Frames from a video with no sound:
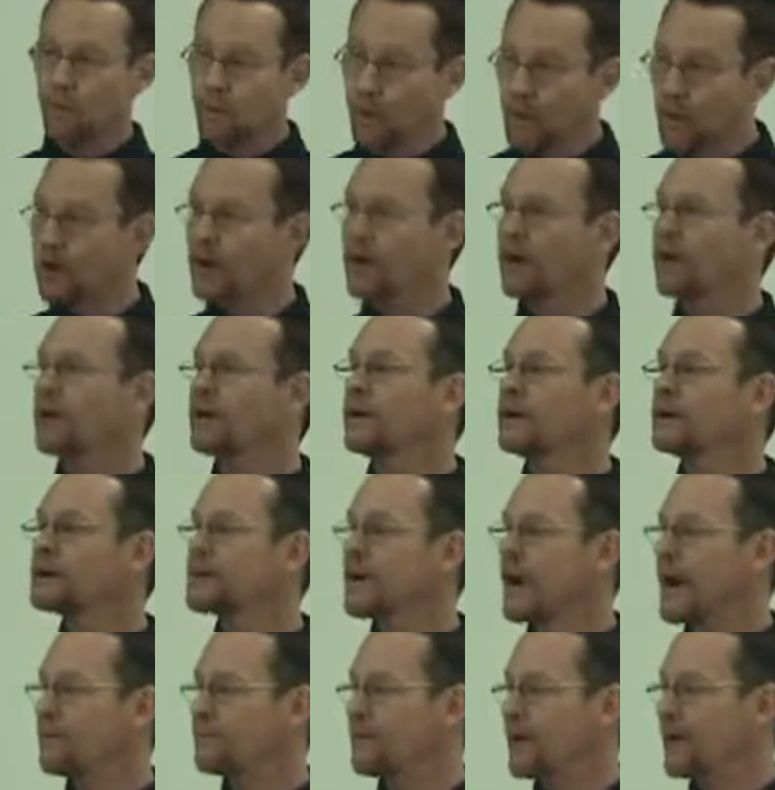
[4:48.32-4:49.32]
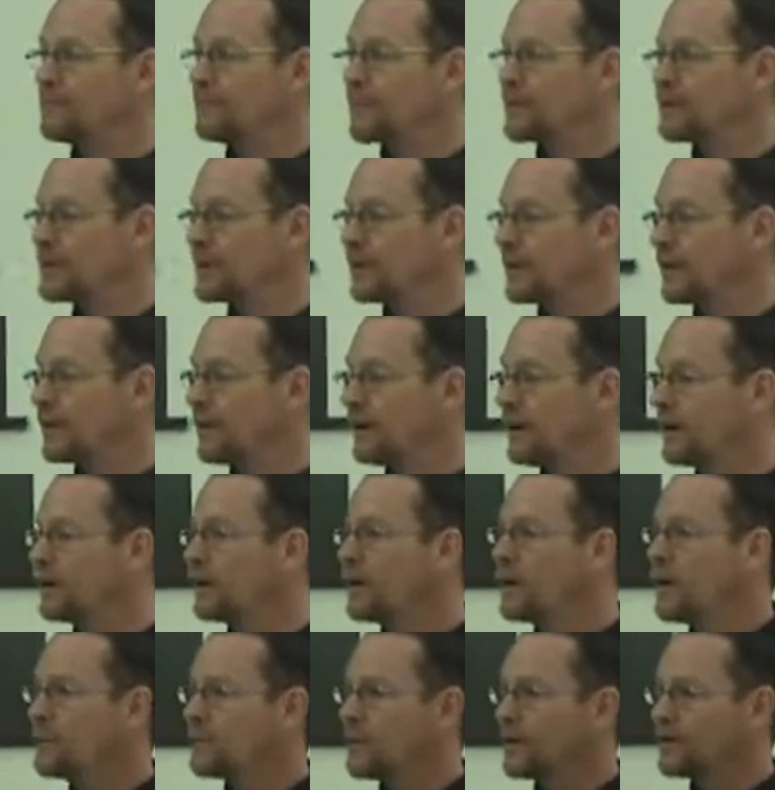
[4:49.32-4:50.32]
were top 8
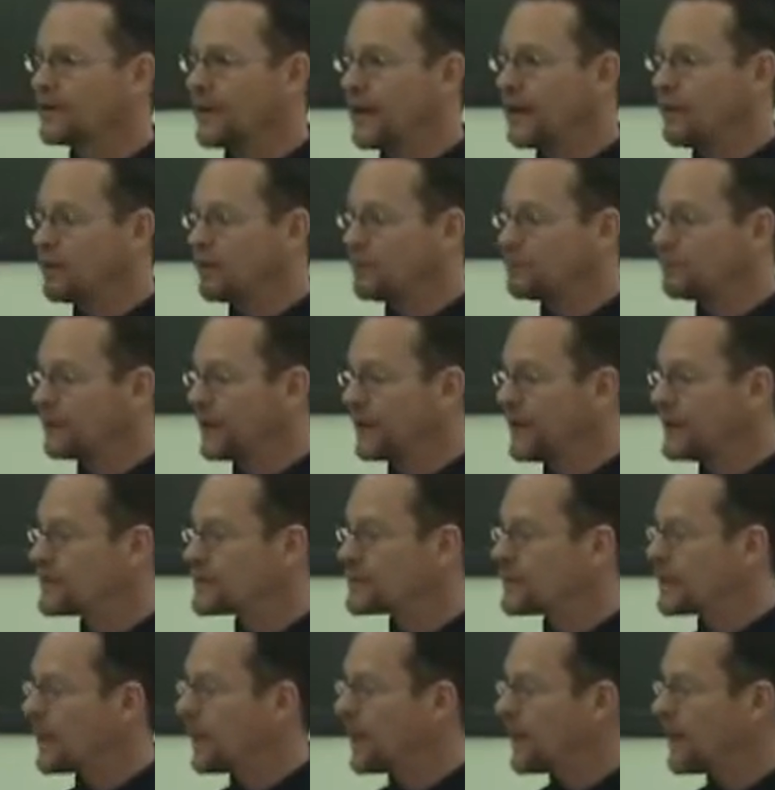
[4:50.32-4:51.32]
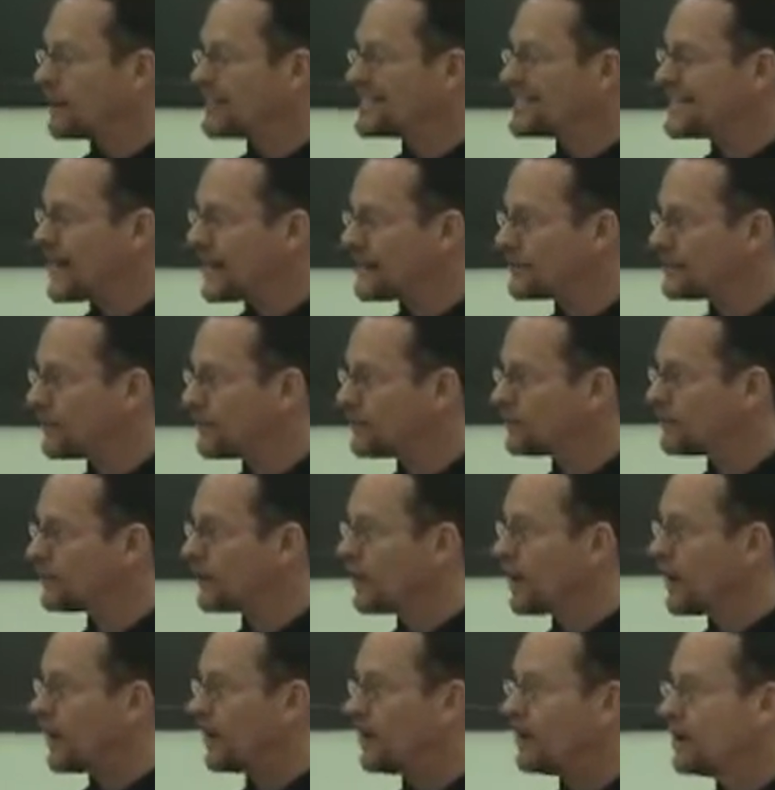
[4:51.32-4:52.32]
material, but they were placed 10th
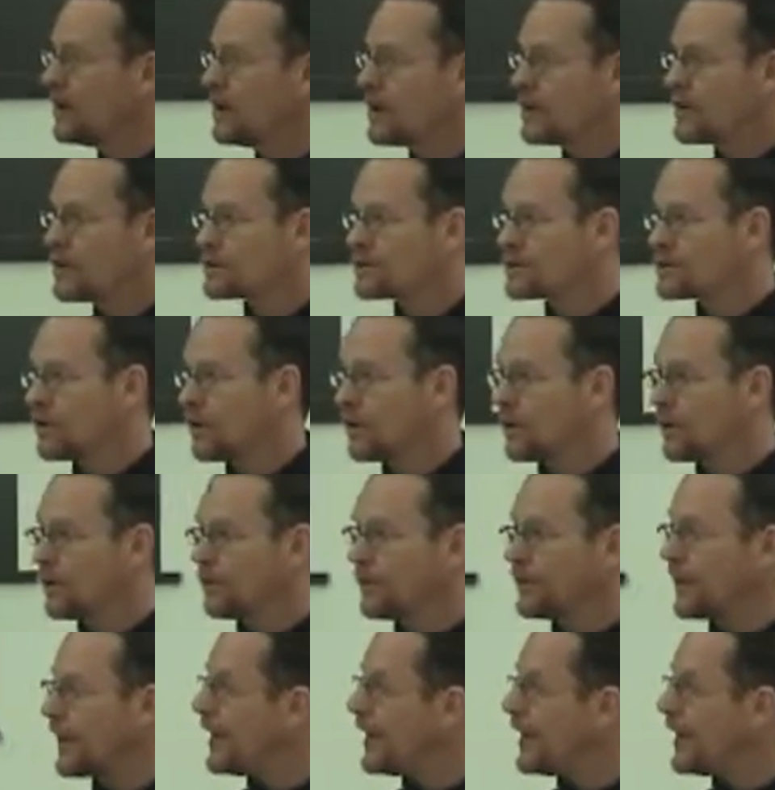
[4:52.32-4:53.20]
overall. So